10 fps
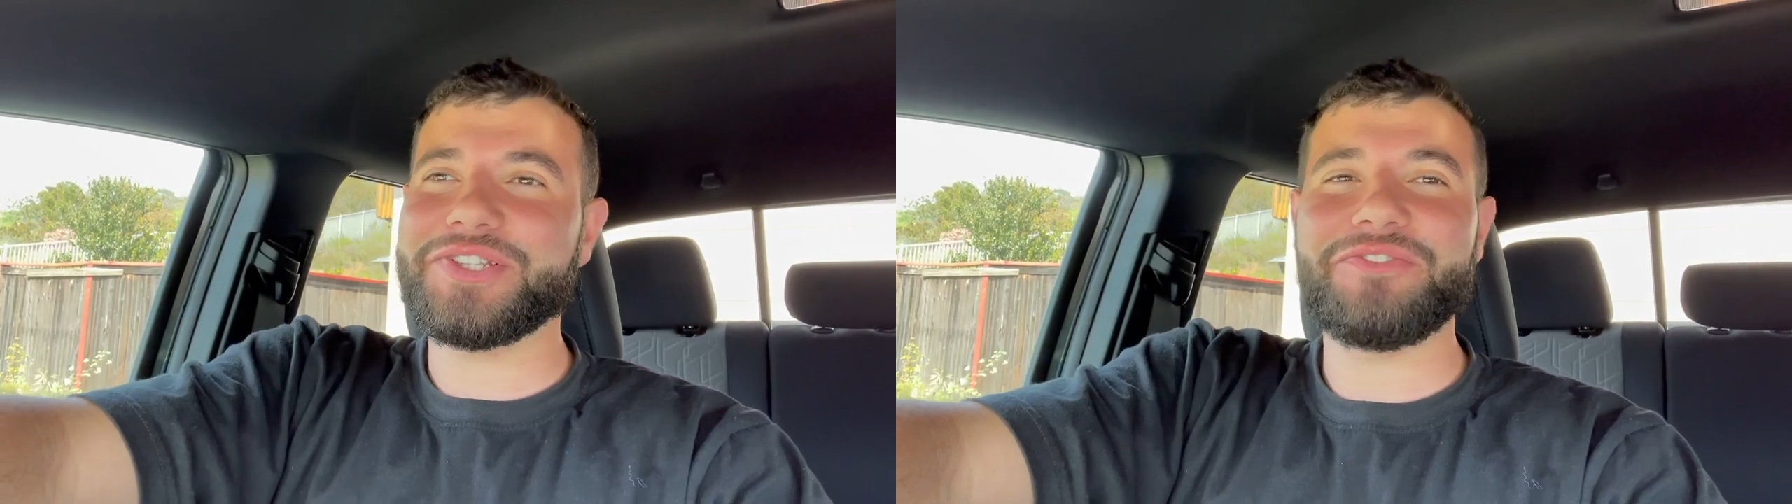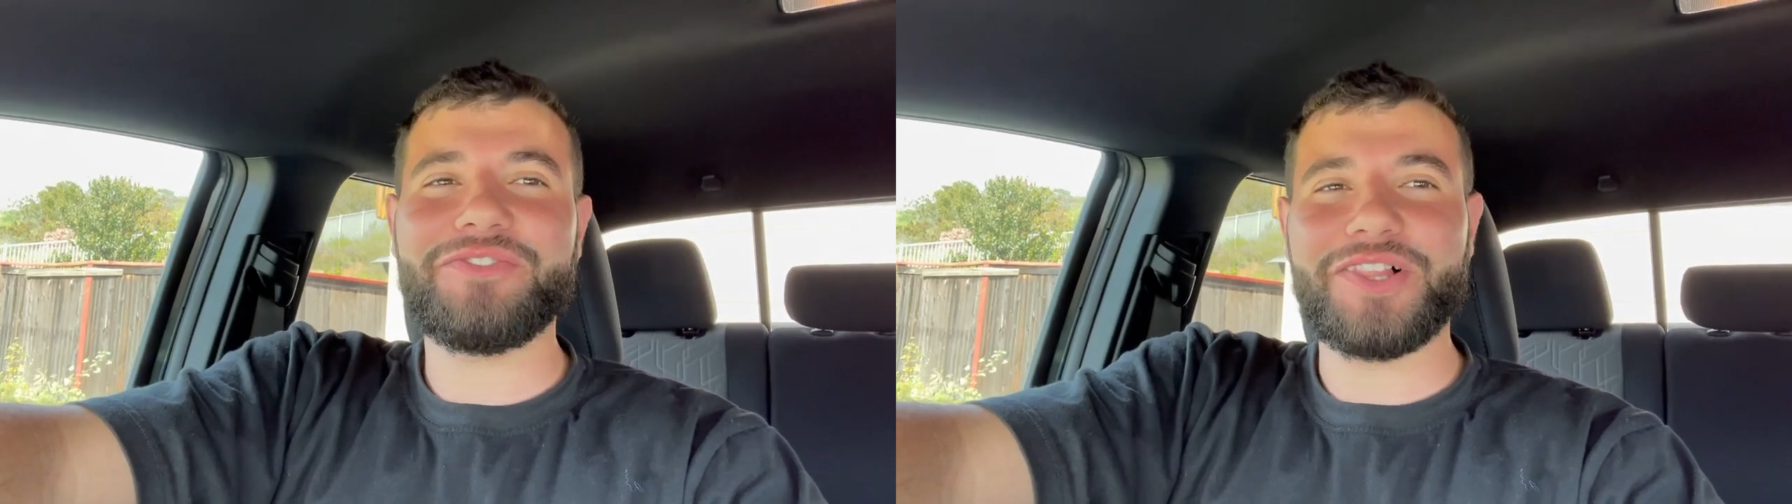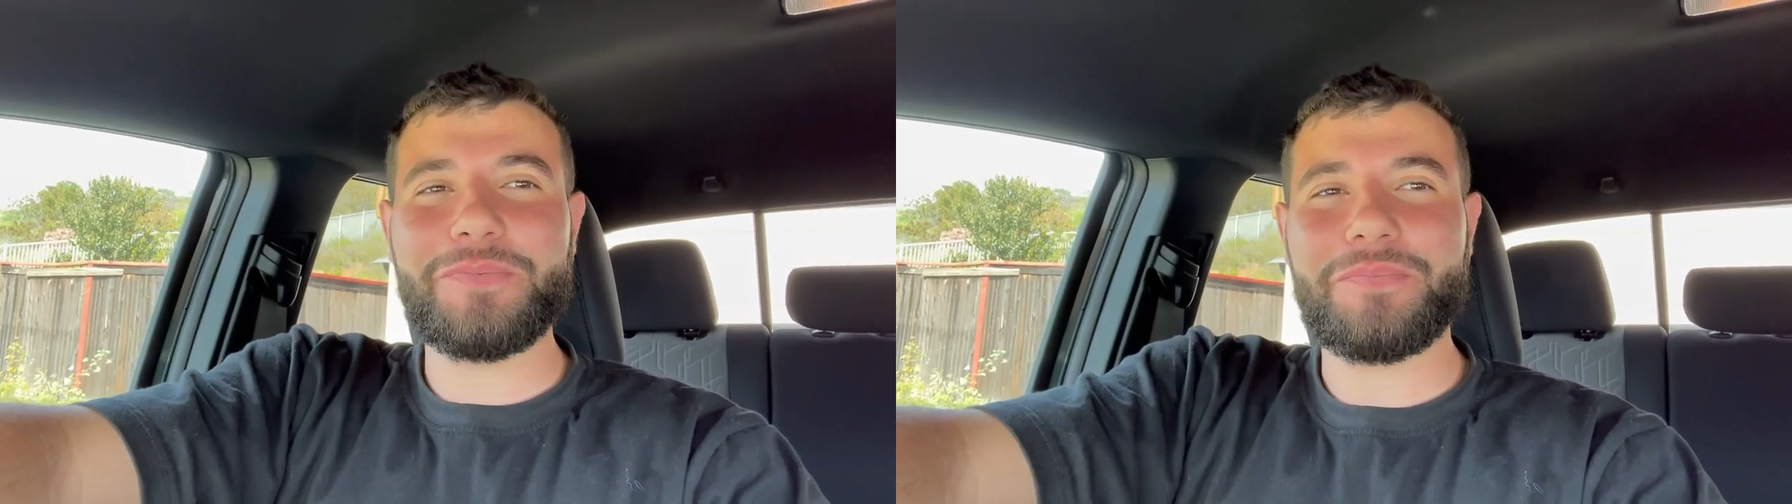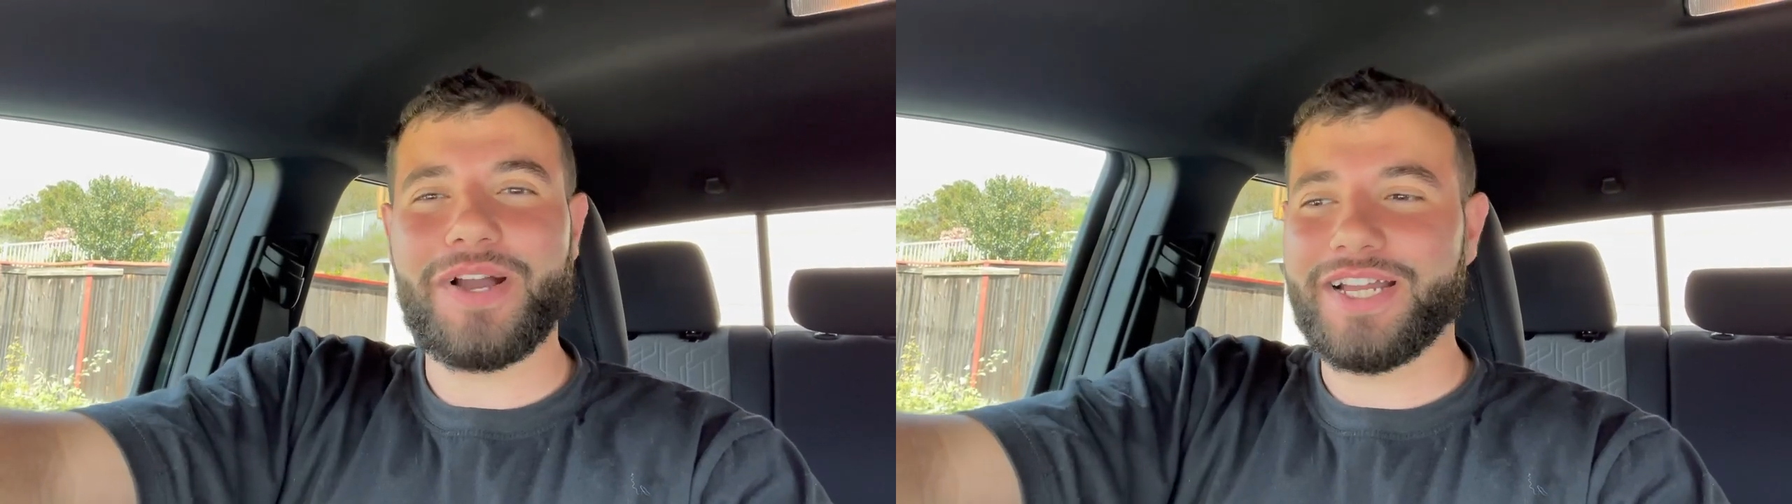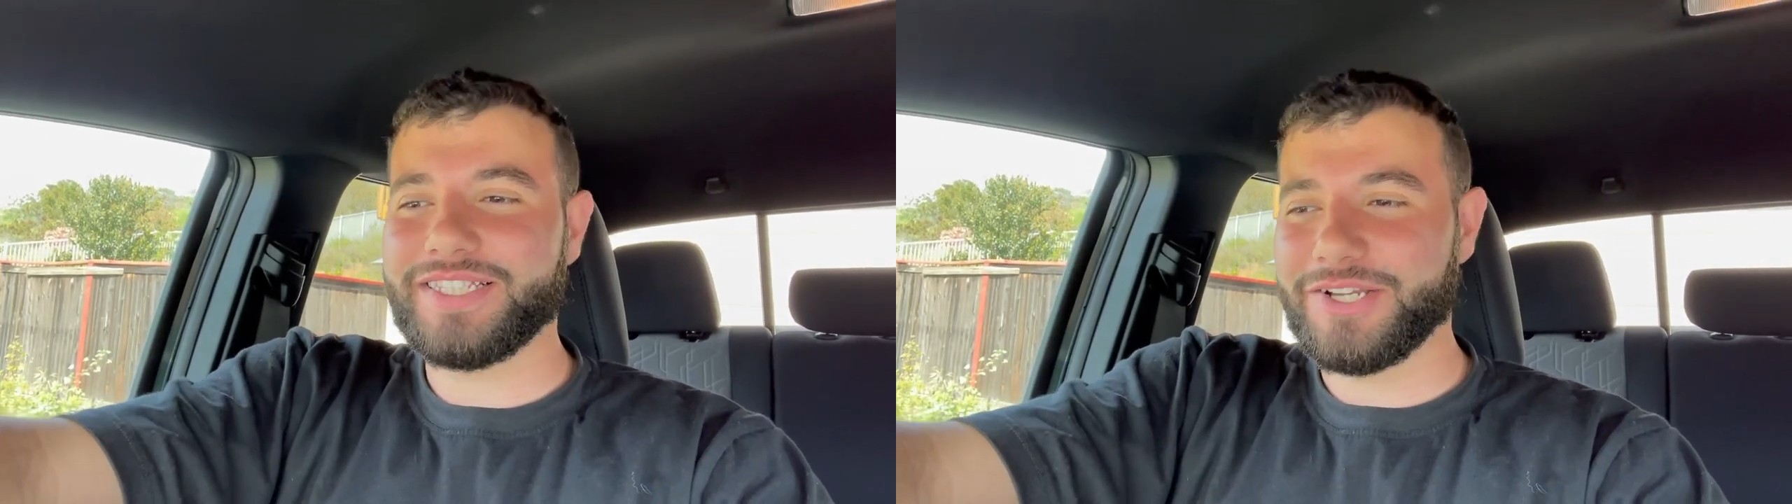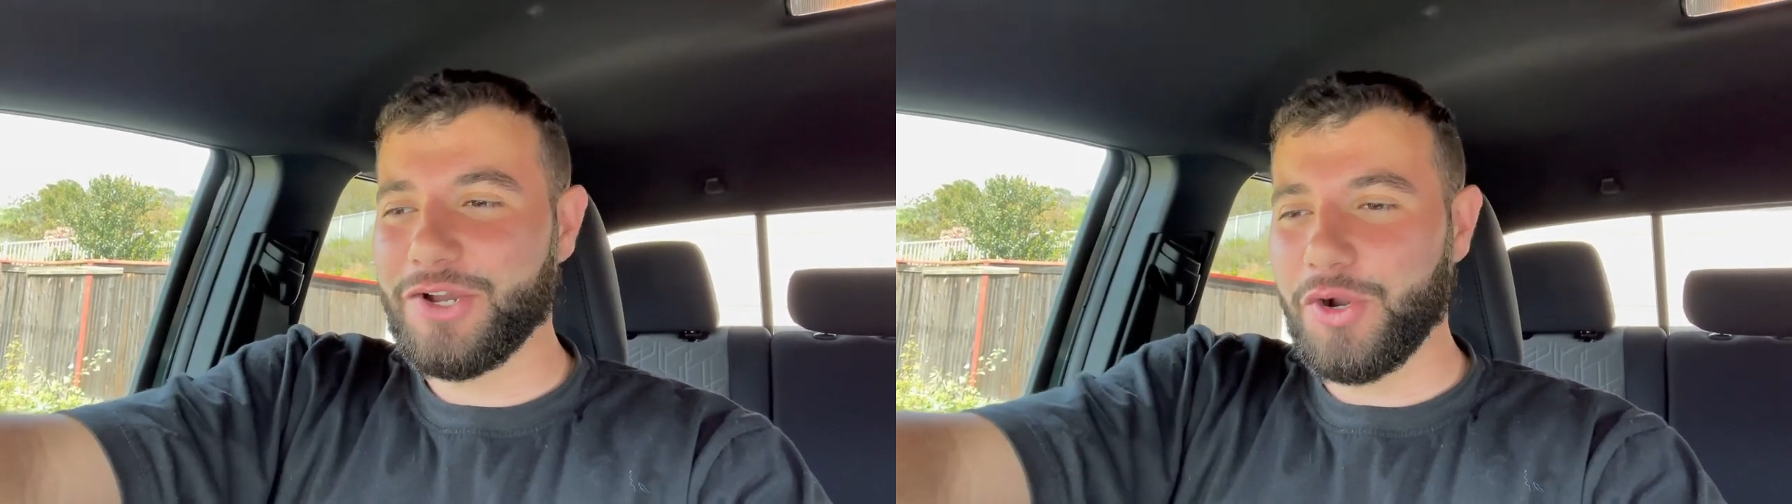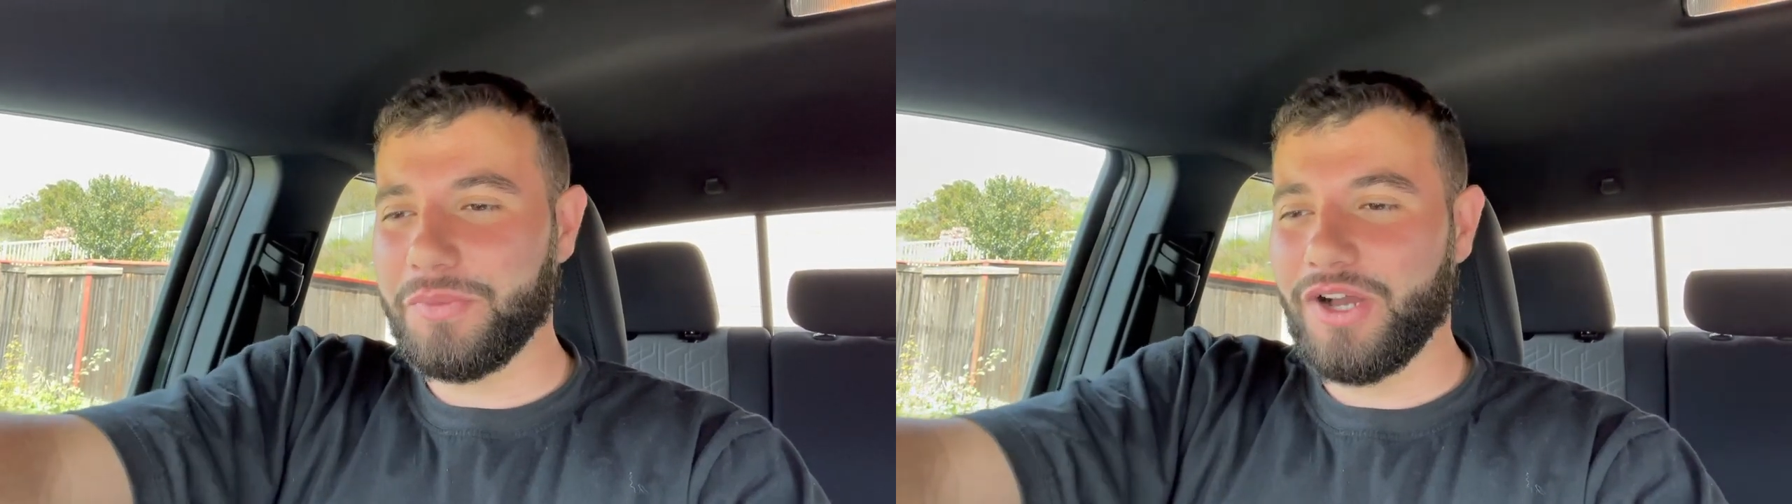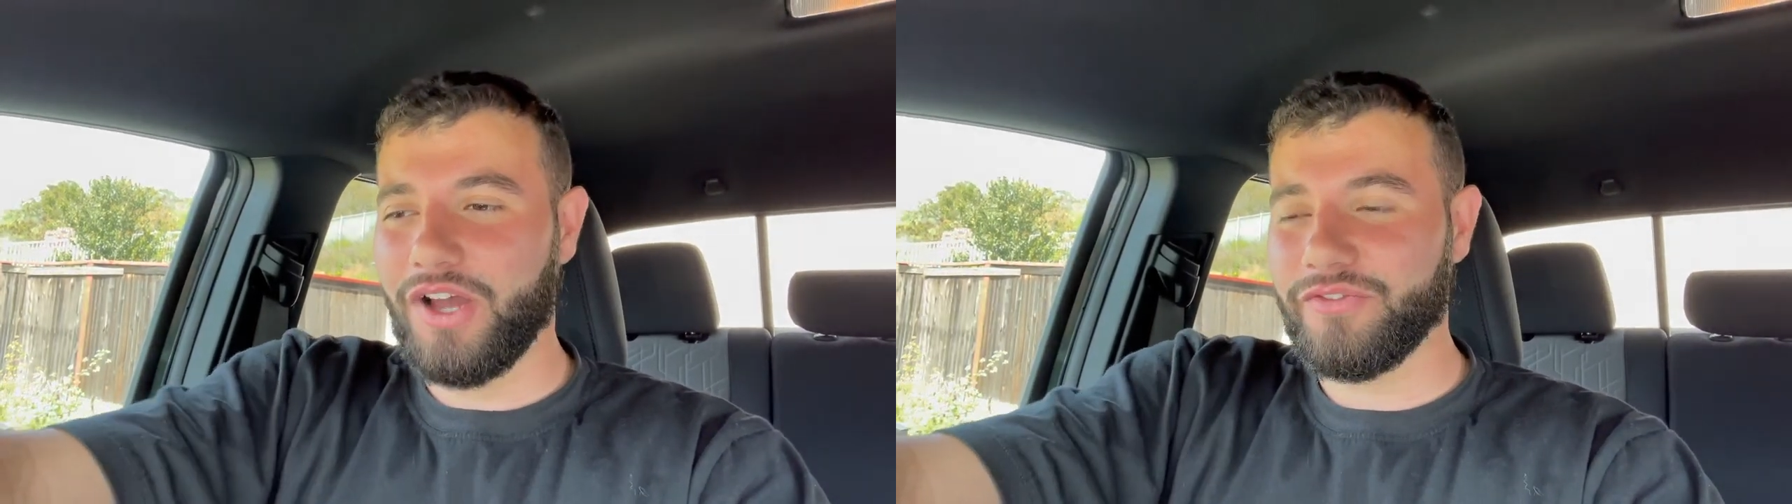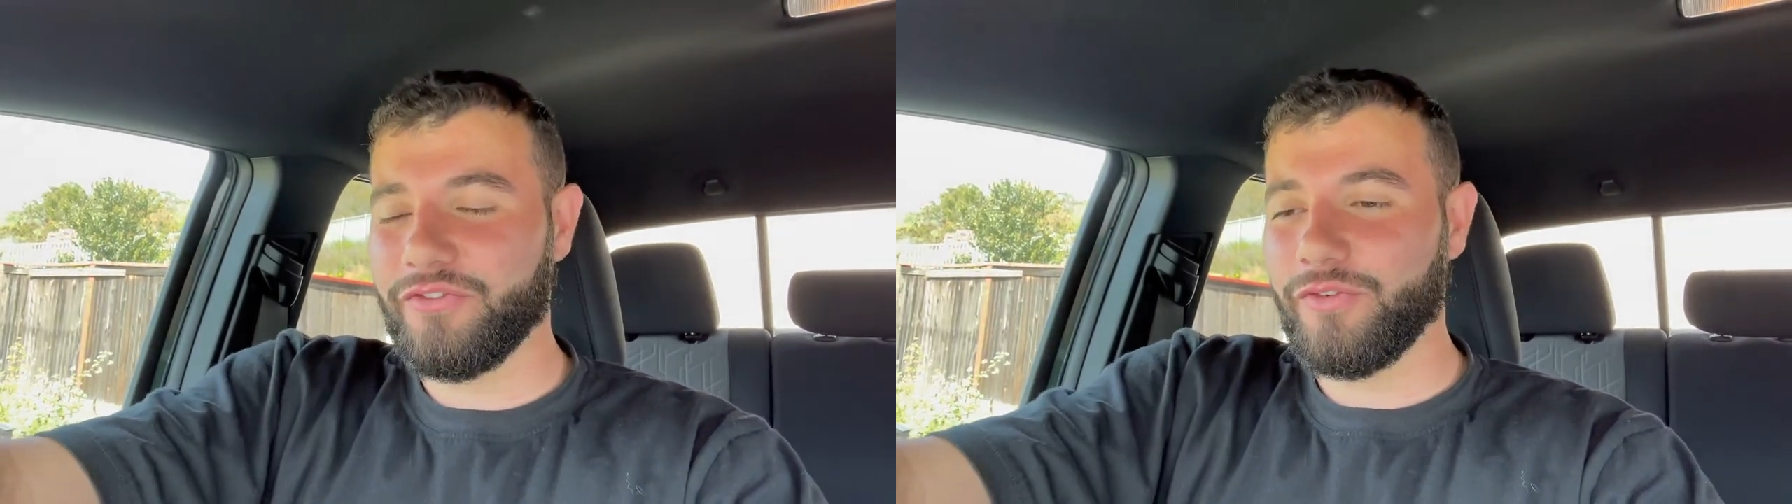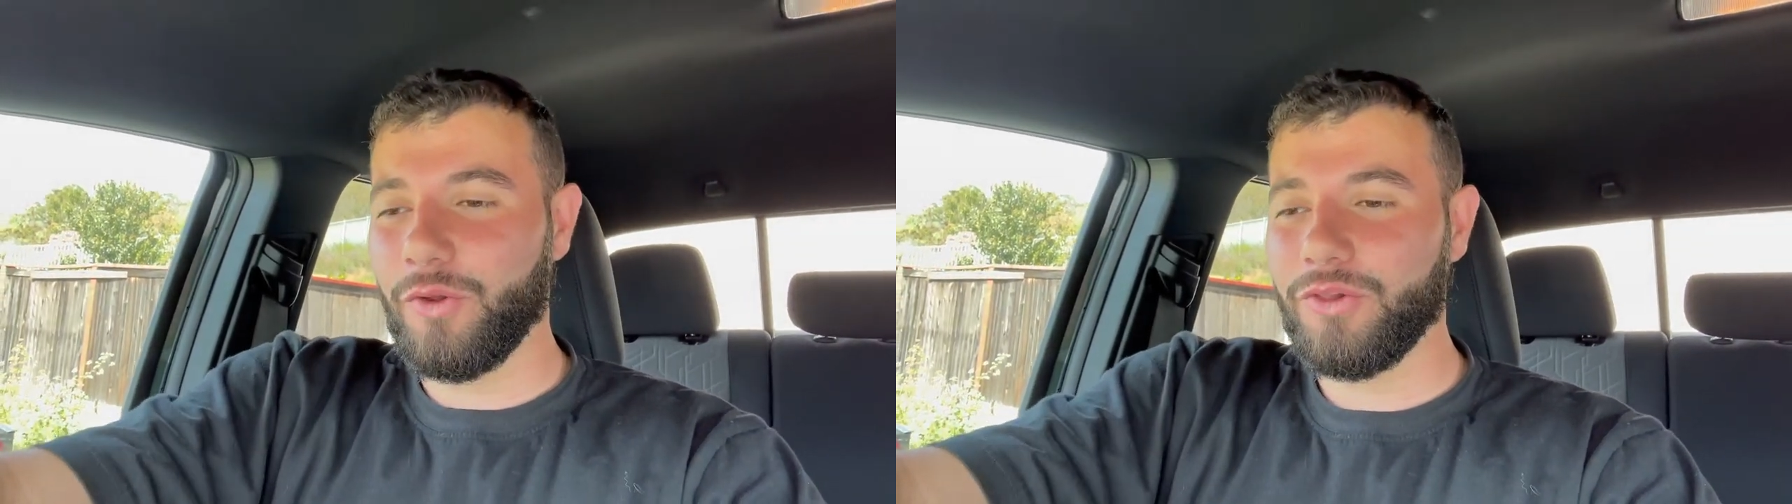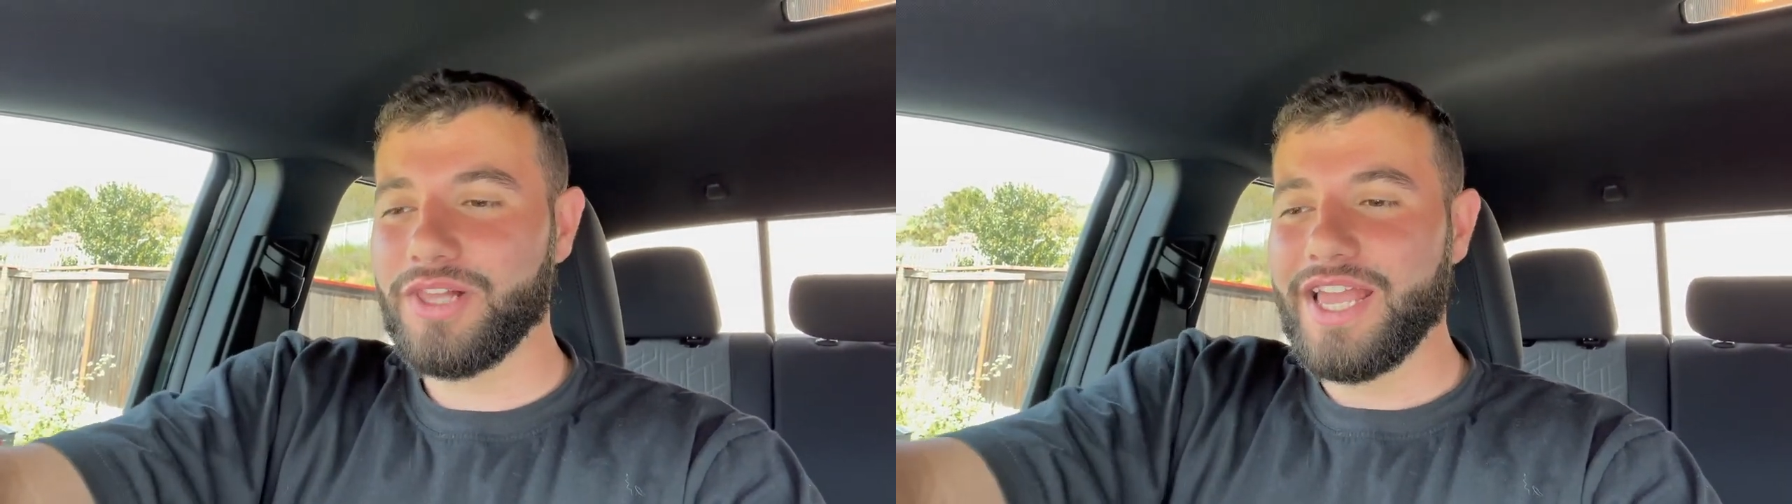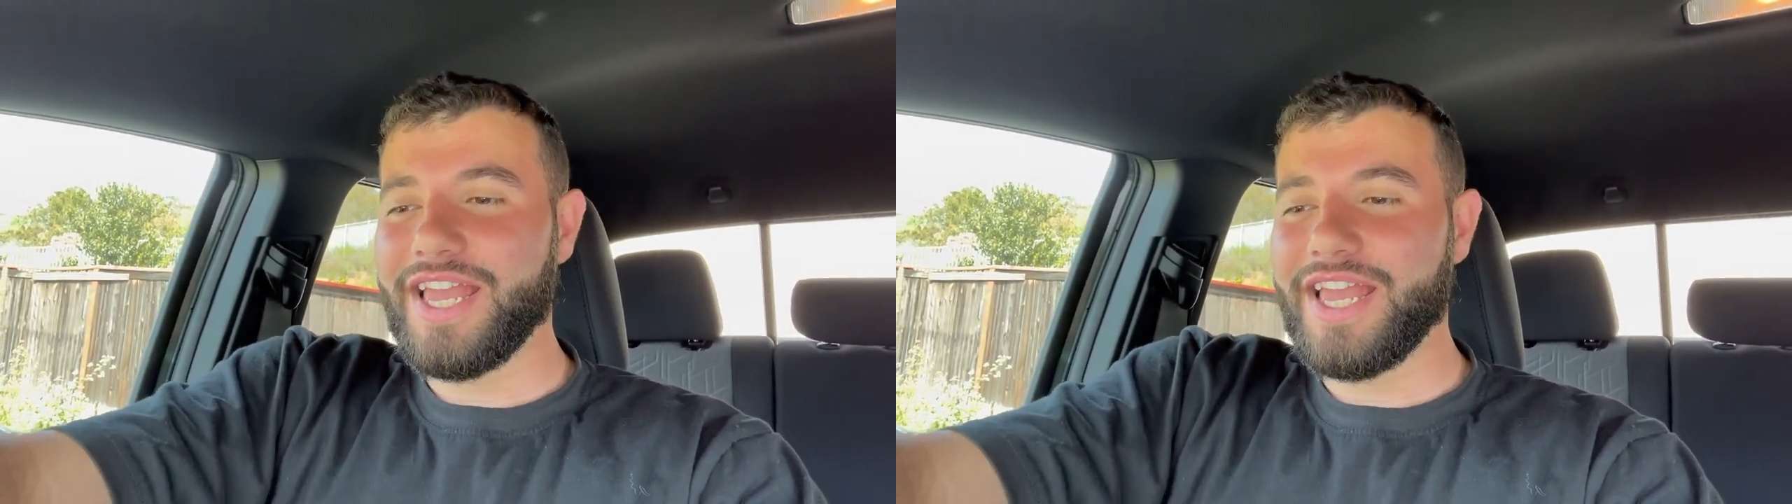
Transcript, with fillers: to fill up my Tacoma on full